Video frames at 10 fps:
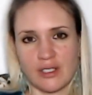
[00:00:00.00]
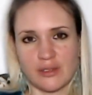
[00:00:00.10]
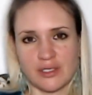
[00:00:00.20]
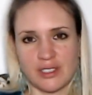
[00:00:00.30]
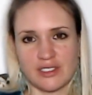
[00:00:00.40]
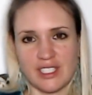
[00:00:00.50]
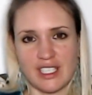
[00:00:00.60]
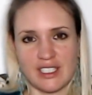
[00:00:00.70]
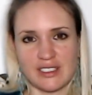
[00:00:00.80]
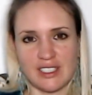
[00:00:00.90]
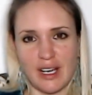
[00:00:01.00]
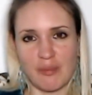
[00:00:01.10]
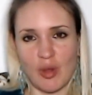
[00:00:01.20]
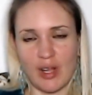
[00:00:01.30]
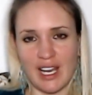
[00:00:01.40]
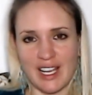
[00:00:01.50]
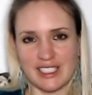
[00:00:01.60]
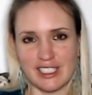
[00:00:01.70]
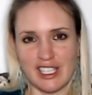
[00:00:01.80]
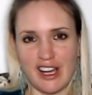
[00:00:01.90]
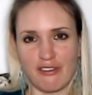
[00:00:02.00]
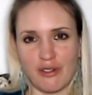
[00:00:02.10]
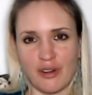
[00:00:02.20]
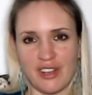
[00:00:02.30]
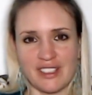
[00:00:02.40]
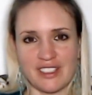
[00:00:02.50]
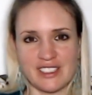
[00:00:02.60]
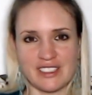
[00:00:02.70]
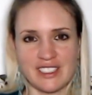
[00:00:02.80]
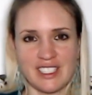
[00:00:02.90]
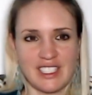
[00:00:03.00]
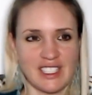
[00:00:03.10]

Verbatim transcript: You can also see it as that I'm not enlightened enough, or that there's